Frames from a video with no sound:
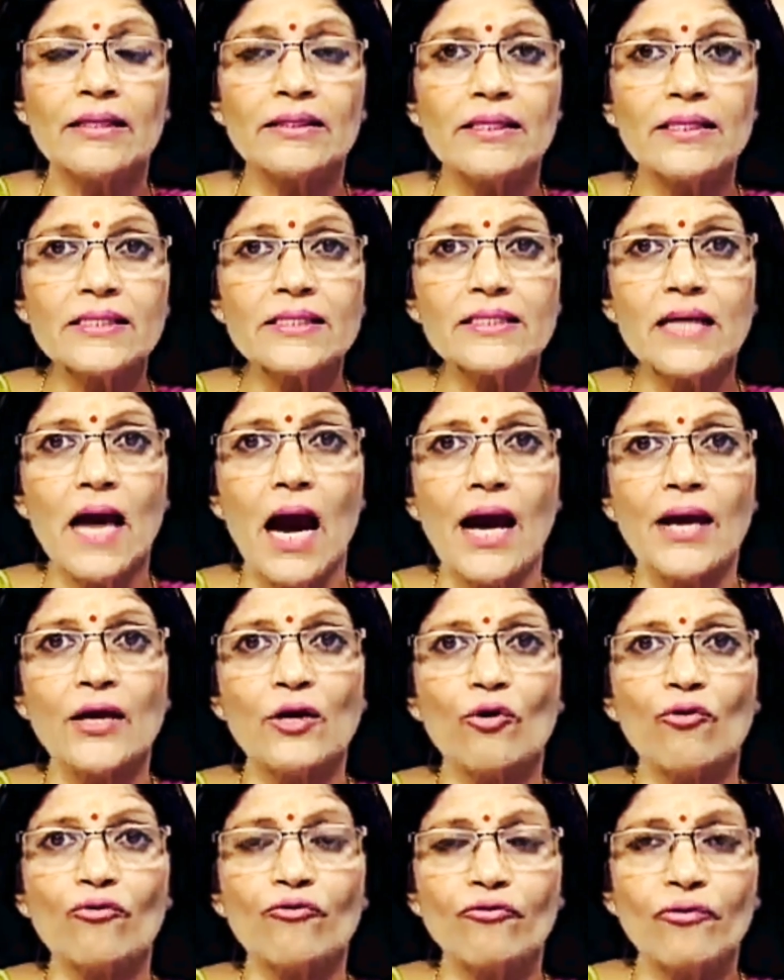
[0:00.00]
this
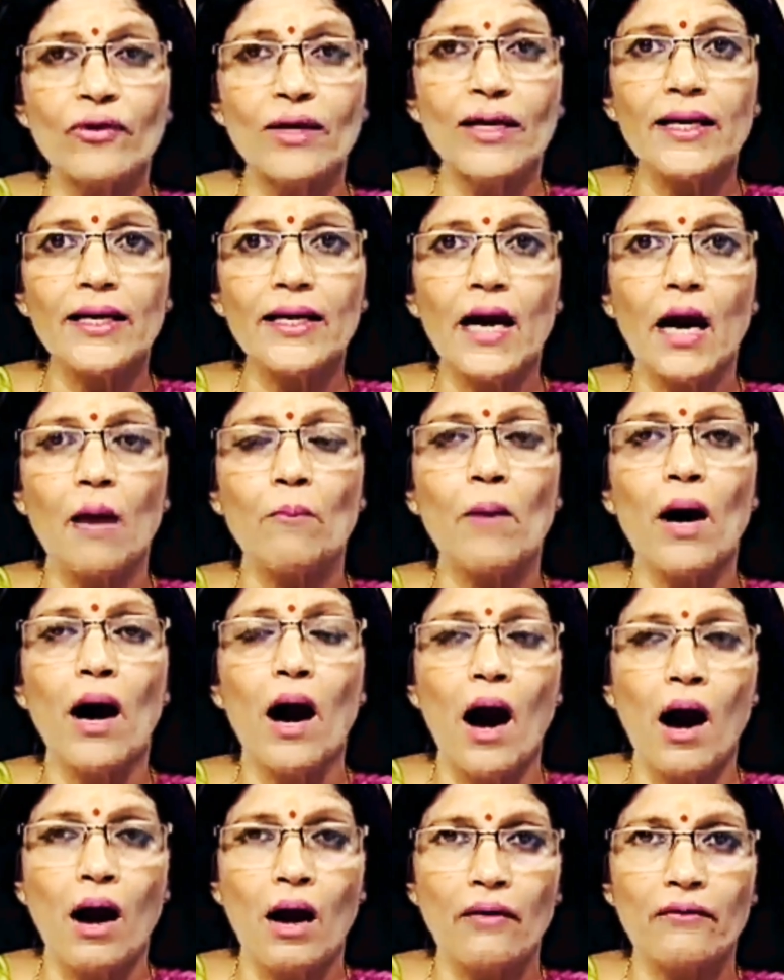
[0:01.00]
kind of feeling
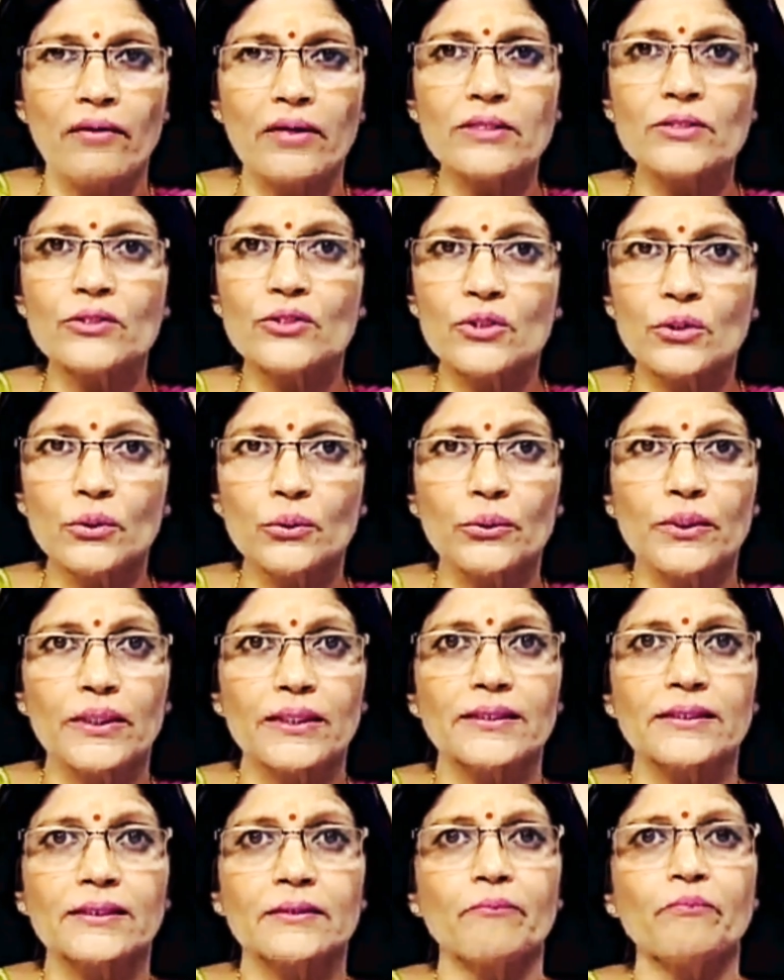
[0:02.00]
among our
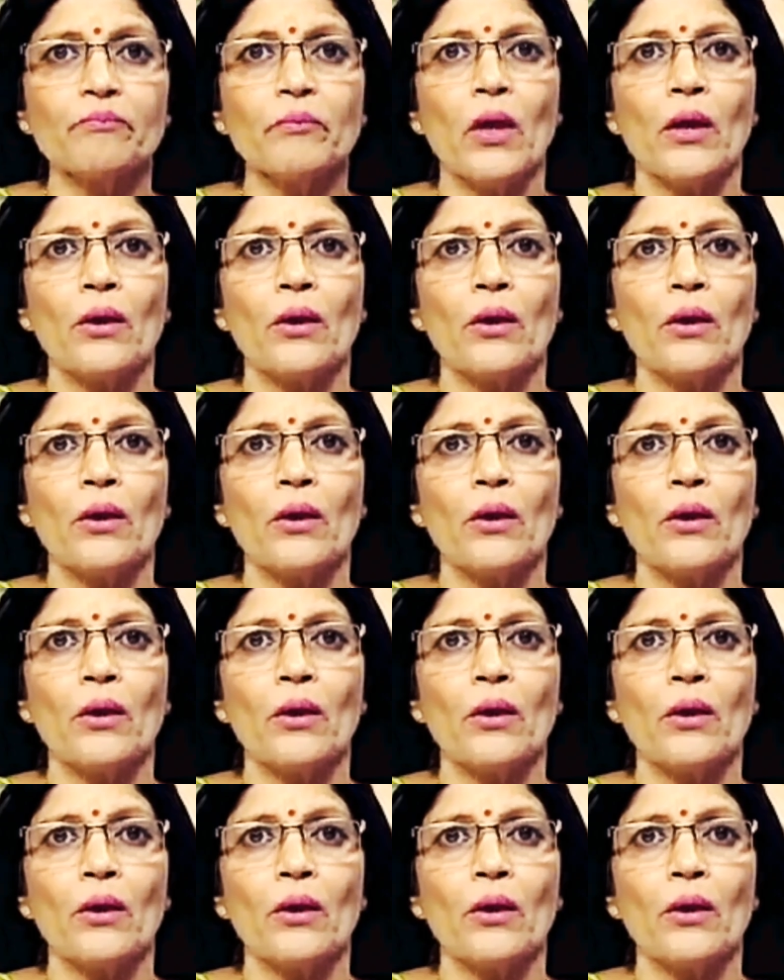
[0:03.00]
students.